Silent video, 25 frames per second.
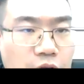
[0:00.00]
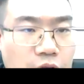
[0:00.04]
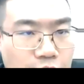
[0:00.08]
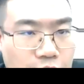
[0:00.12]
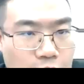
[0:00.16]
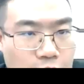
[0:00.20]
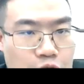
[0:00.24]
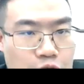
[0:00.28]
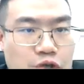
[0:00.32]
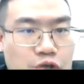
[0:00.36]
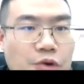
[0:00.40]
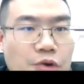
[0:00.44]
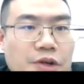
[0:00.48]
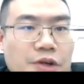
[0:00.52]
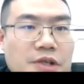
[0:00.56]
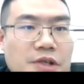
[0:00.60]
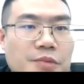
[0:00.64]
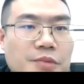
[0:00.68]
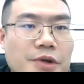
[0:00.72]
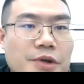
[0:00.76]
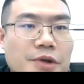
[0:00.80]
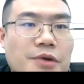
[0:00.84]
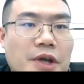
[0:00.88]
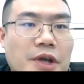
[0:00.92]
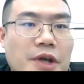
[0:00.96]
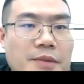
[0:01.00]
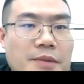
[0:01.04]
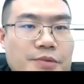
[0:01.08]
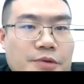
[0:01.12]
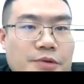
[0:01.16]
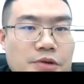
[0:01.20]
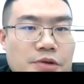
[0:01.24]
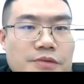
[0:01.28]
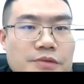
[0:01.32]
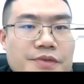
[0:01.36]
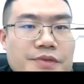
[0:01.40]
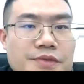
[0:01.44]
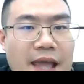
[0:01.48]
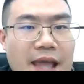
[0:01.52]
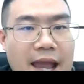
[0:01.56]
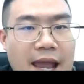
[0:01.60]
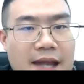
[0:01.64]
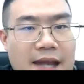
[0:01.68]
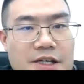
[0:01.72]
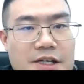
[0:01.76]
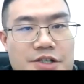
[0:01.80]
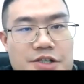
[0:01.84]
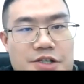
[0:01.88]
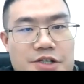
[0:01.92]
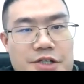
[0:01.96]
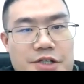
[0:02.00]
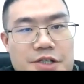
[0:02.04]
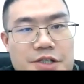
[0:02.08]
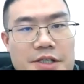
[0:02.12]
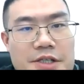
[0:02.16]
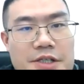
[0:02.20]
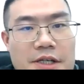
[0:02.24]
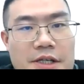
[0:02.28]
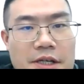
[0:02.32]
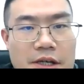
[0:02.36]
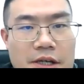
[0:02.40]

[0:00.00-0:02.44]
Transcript: For sure, it will improve the energy,